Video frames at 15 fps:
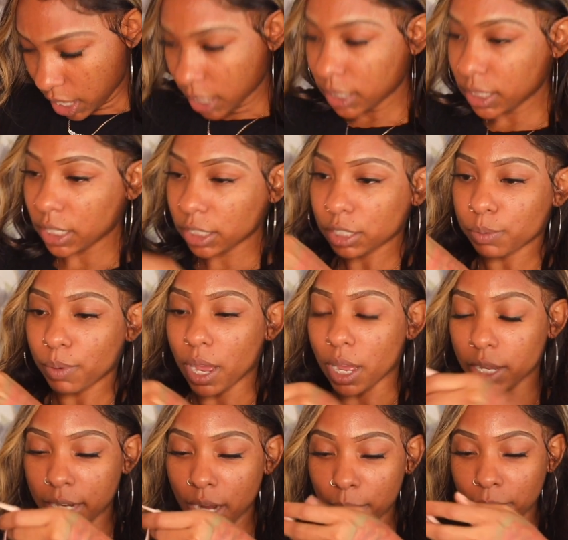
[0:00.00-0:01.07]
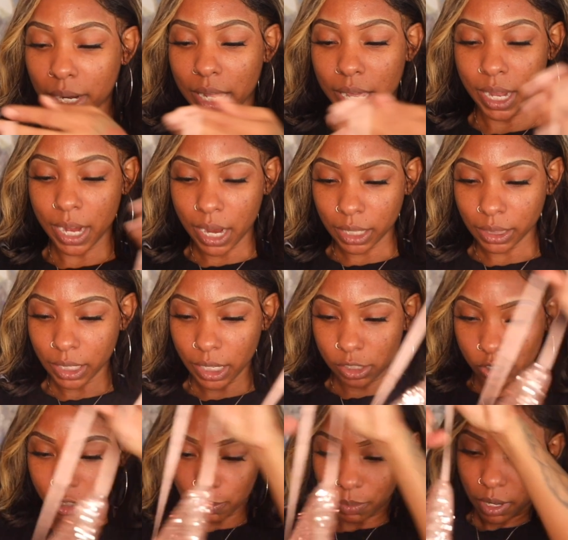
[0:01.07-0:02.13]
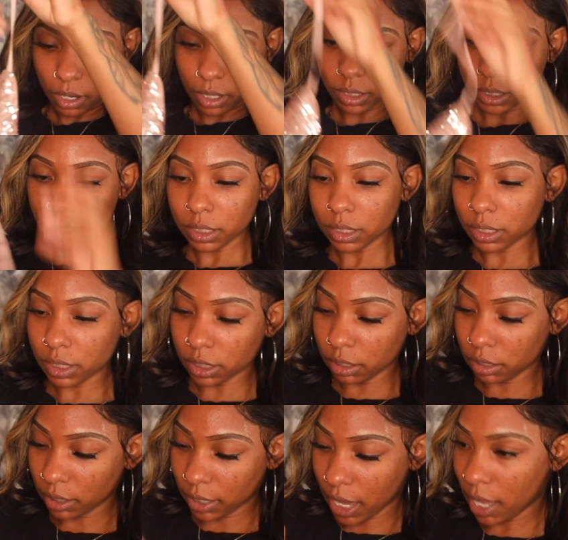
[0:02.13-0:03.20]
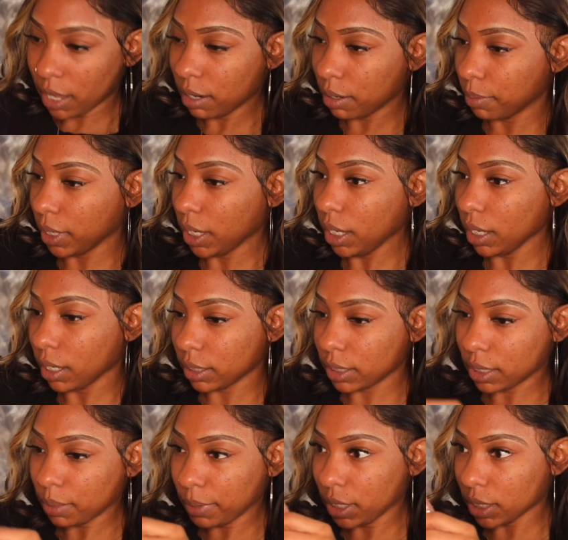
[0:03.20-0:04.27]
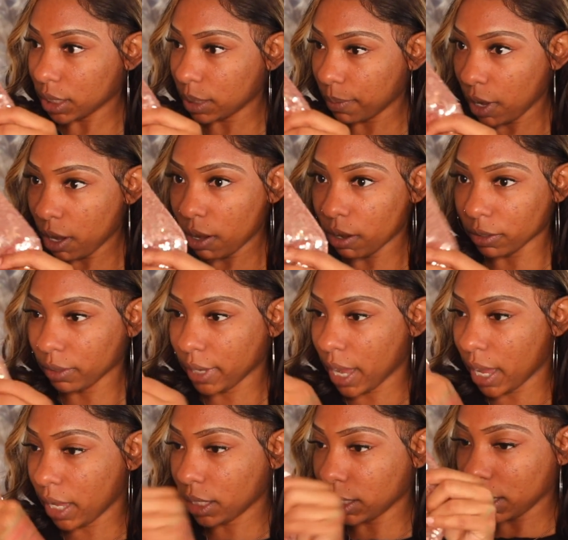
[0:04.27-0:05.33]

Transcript: It's extra small, and I'm glad I got the extra small because it just look kind of big to be a small, you guys.